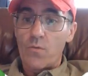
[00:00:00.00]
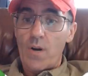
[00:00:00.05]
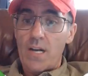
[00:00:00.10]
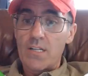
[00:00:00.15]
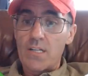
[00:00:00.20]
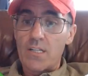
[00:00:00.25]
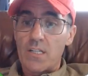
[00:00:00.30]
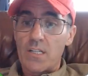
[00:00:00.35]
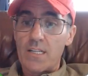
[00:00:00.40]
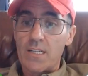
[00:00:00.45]

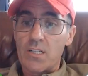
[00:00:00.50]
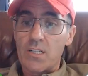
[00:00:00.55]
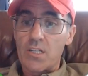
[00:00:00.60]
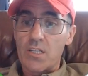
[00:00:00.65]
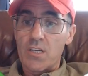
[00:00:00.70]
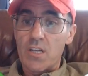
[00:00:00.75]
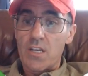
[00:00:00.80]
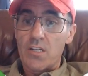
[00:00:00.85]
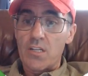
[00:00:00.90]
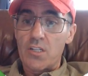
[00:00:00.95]

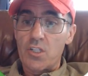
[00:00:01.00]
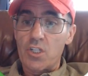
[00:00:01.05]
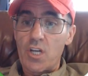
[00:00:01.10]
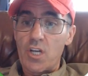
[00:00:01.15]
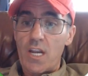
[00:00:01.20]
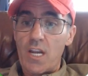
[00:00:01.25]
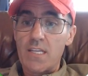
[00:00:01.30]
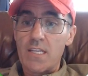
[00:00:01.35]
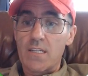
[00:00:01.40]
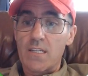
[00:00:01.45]
Congratulations,
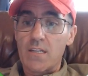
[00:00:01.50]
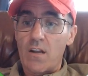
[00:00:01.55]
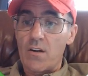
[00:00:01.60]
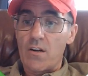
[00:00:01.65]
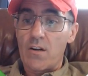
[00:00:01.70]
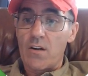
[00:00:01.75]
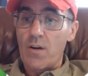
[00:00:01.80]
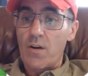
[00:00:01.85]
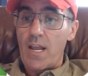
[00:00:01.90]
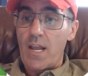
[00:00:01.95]

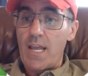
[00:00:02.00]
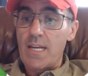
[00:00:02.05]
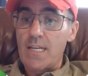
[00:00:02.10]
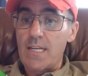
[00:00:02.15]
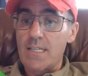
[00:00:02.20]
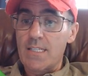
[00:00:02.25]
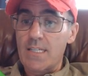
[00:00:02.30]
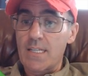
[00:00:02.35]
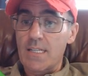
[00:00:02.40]
Jason, on your